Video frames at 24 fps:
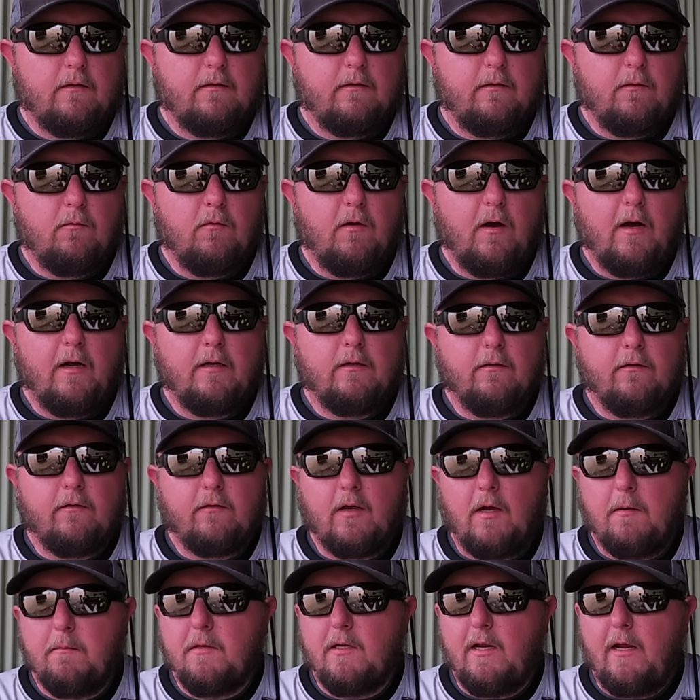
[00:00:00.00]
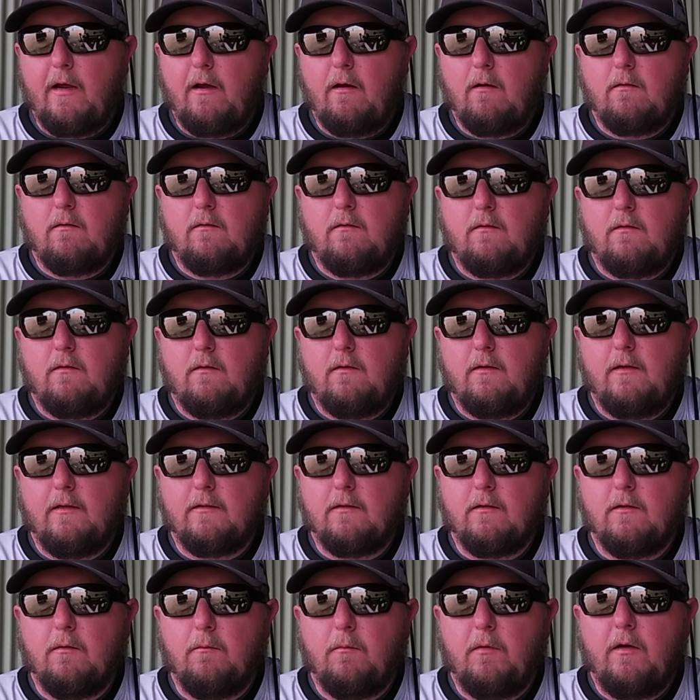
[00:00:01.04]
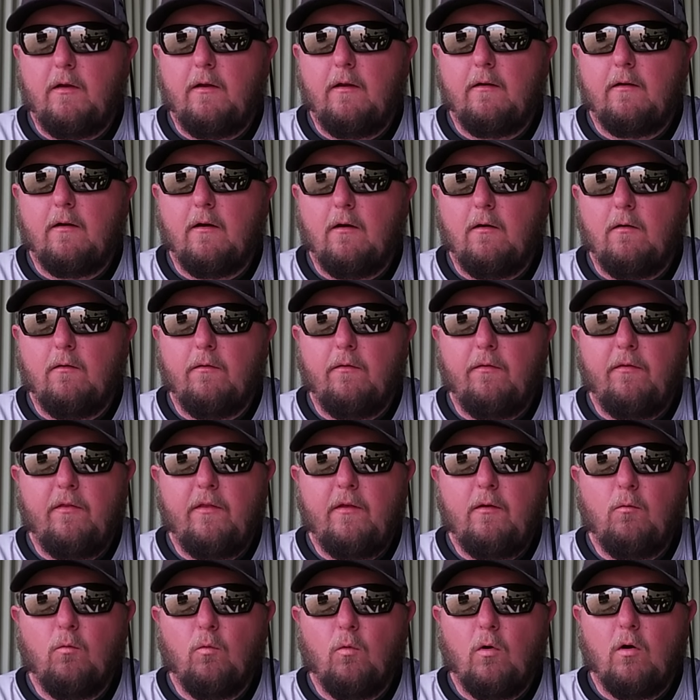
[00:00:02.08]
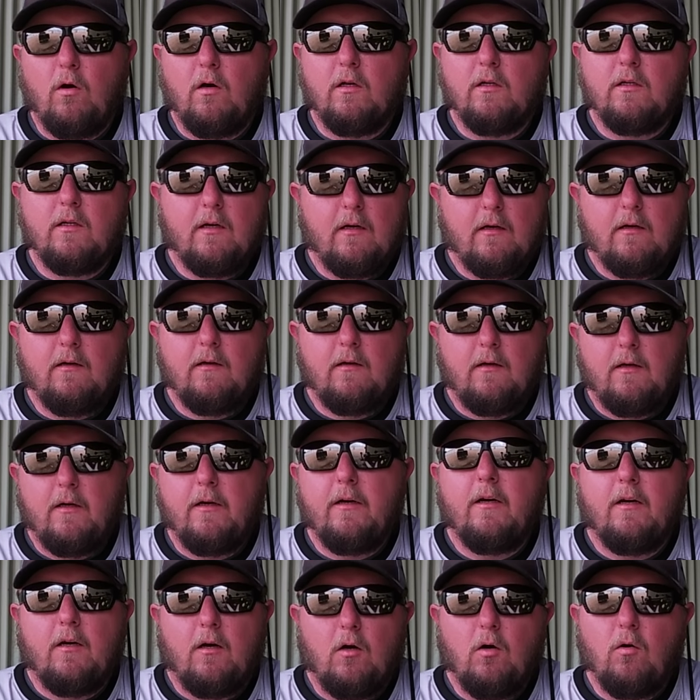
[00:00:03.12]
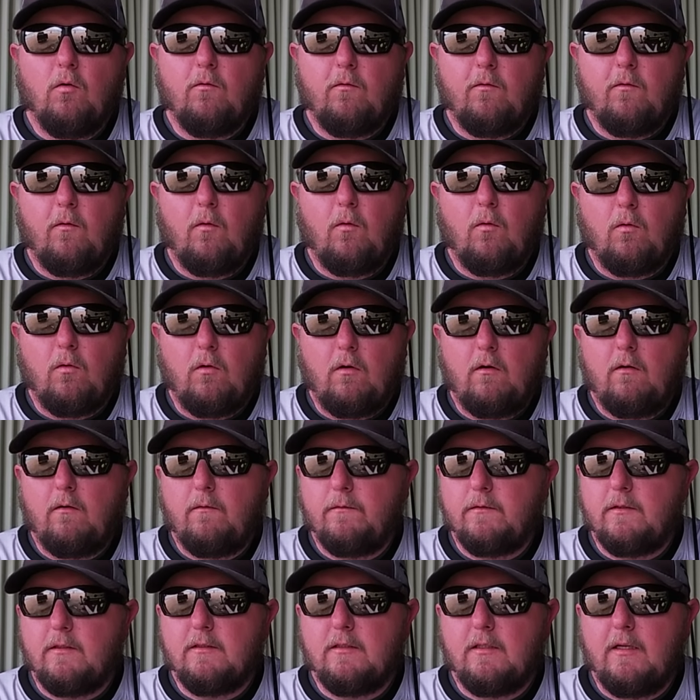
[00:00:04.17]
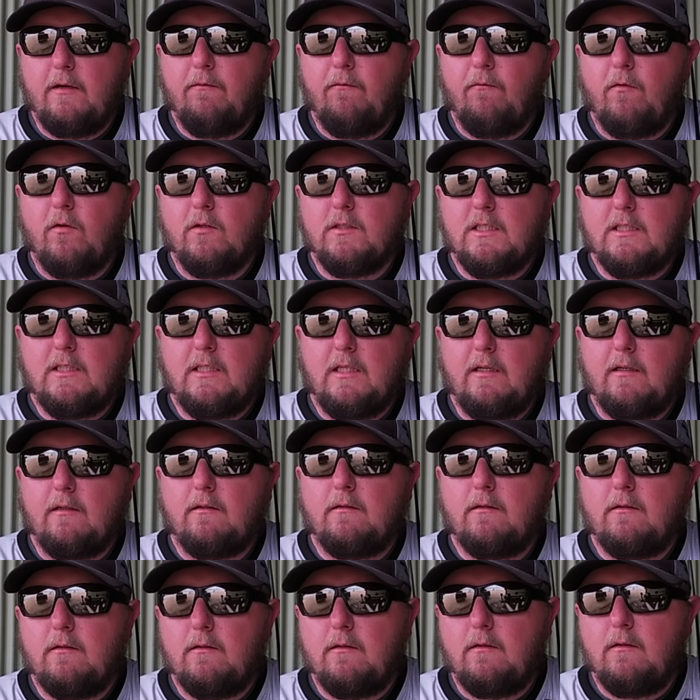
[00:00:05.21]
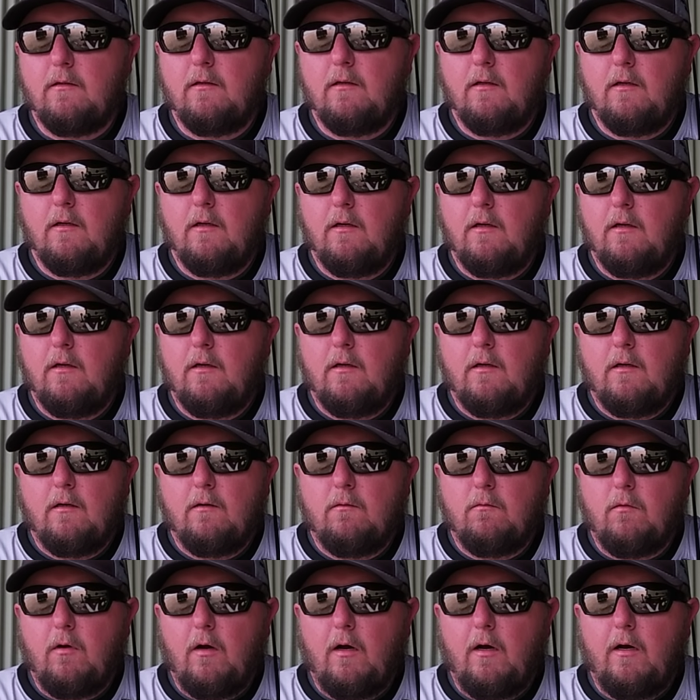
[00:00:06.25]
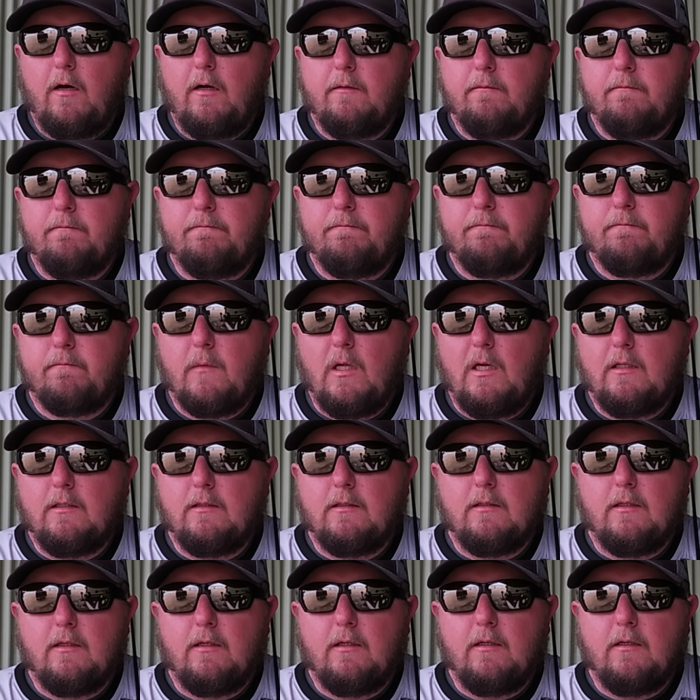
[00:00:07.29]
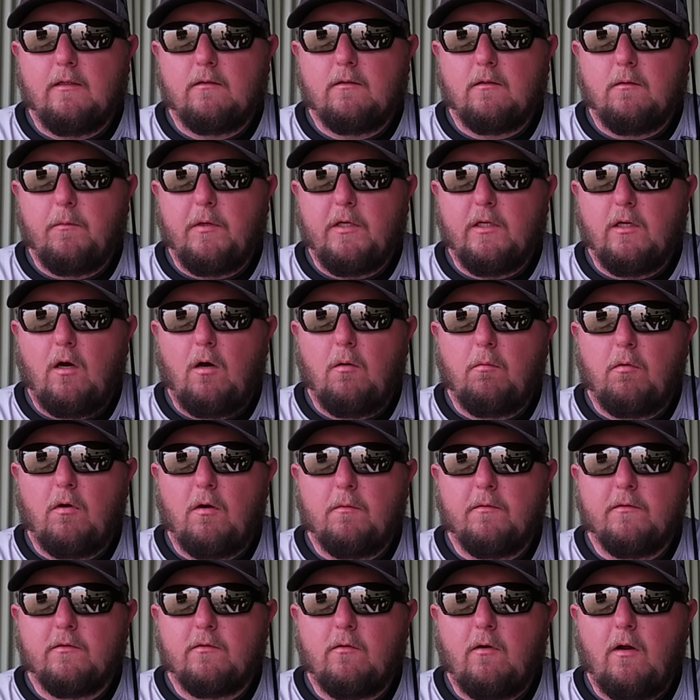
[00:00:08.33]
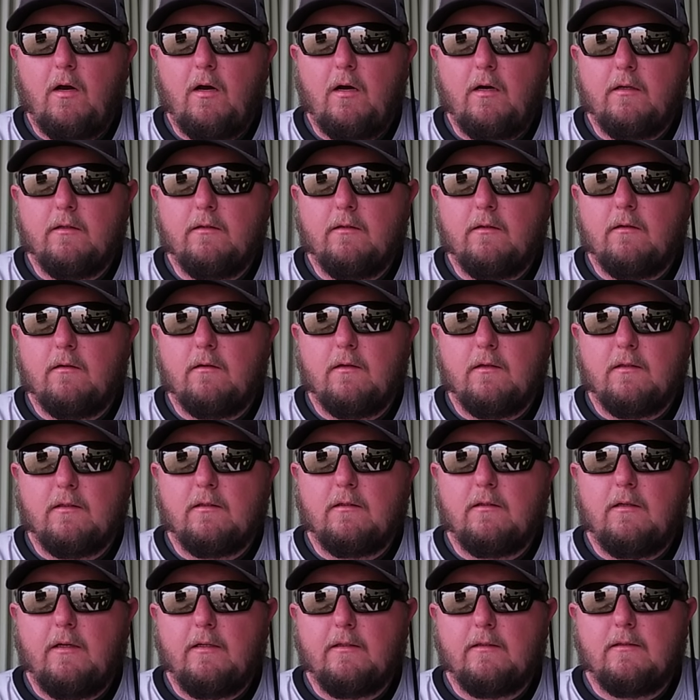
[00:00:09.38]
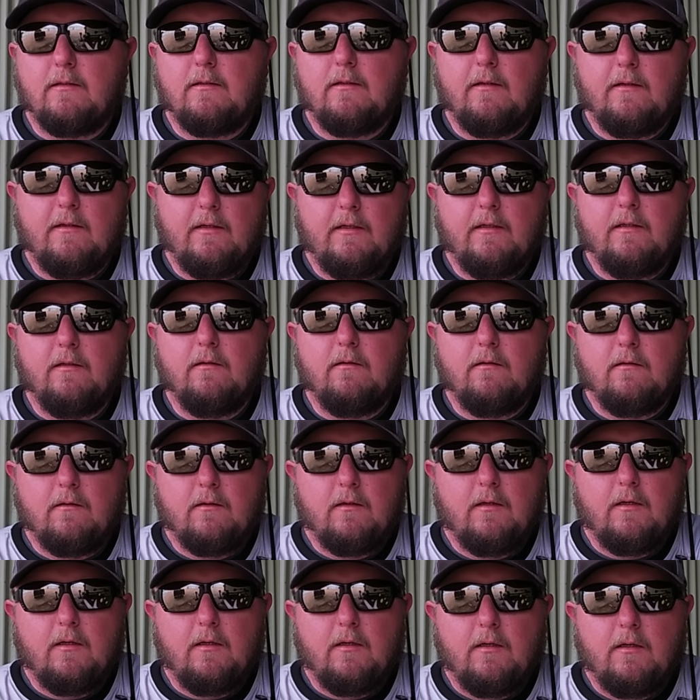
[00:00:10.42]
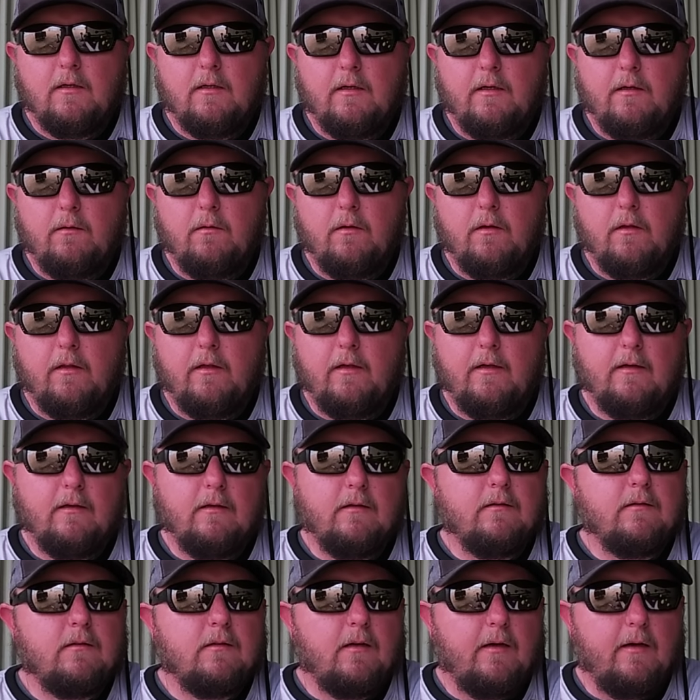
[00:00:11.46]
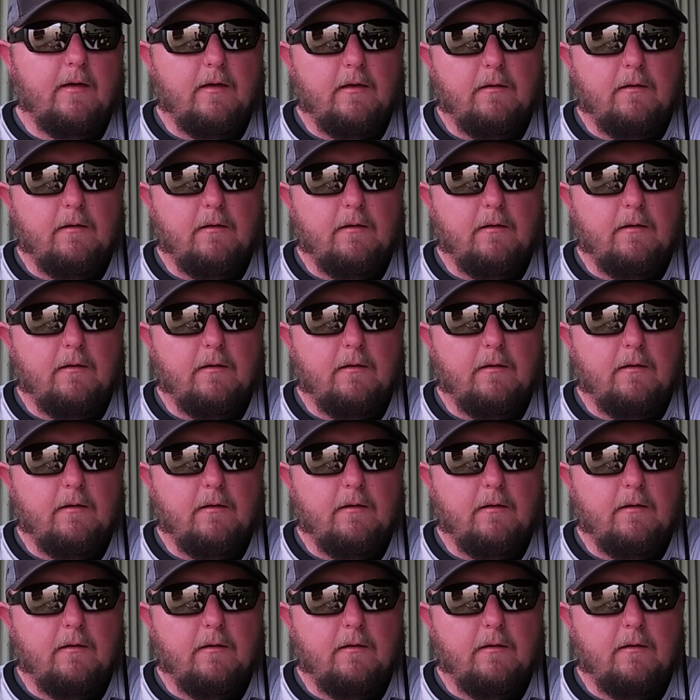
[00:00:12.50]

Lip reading: the rod is coming out. It's going to be called the 104. It's a 7'6" rod. It's going to be an all-purpose rod. It's the deal. It really is.